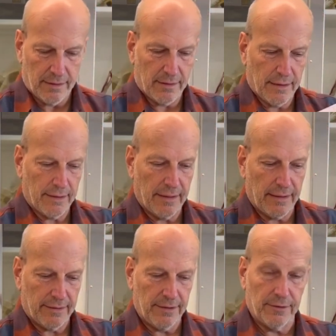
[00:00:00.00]
Art there
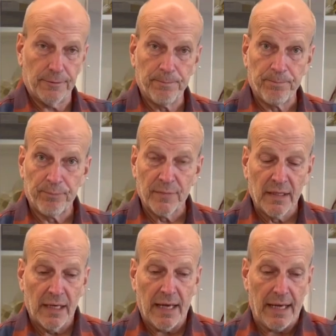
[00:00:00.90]
too.
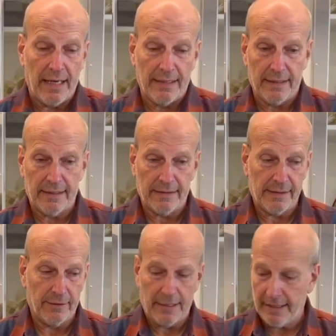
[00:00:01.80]
And
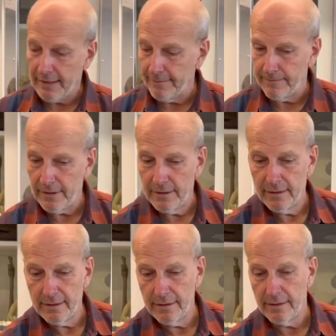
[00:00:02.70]
so I am
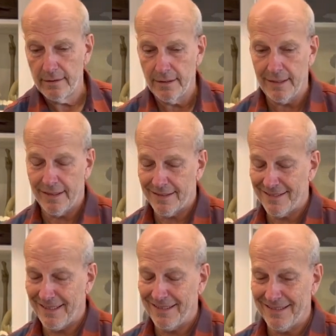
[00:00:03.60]

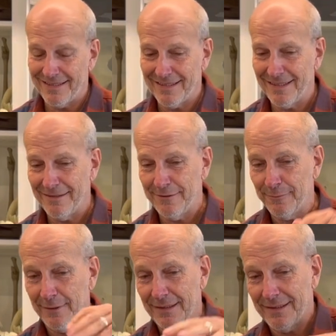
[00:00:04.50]
excited to see
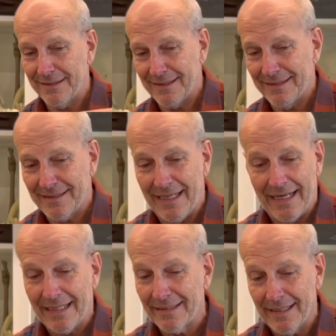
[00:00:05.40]
what is inside.
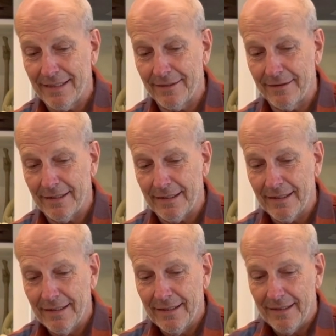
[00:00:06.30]
I can tell you that,
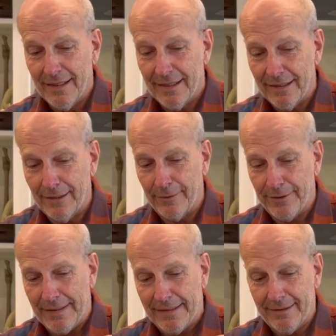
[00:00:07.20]
you know, when
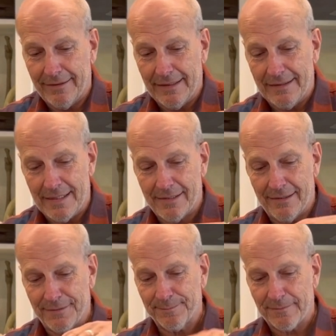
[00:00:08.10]
you're out there in the
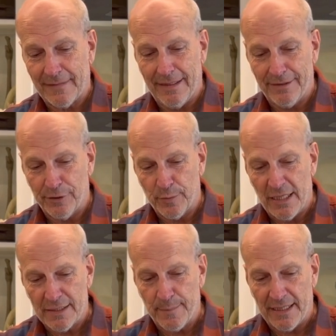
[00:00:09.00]
desert and you're
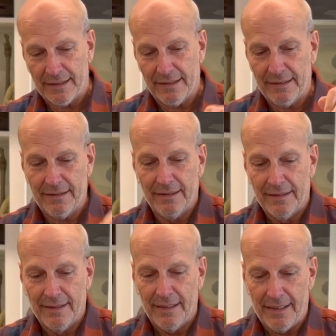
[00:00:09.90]
prospecting
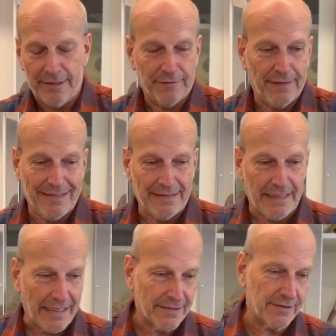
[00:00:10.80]
and you're finding
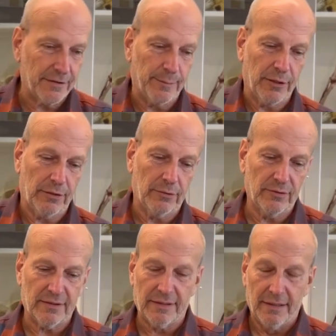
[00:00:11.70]
dinosaur bones,